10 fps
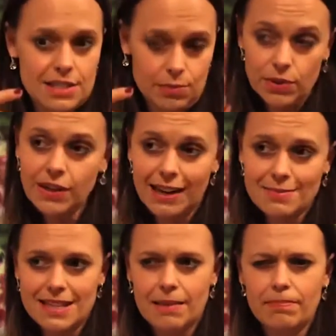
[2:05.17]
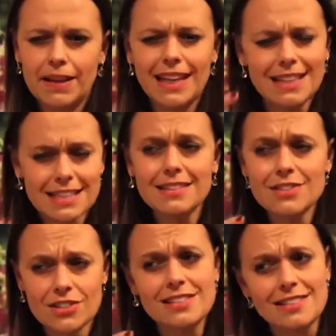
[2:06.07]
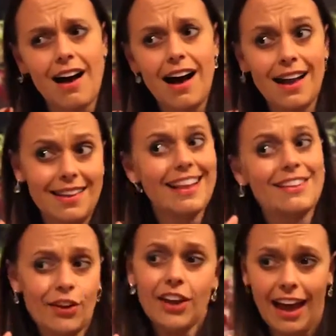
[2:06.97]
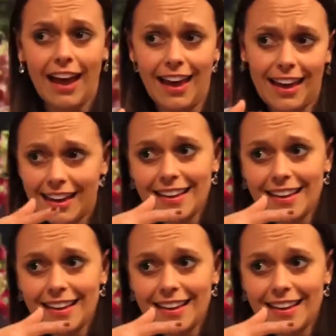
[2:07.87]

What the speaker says: she will get upset, but that's because she's died and that's okay.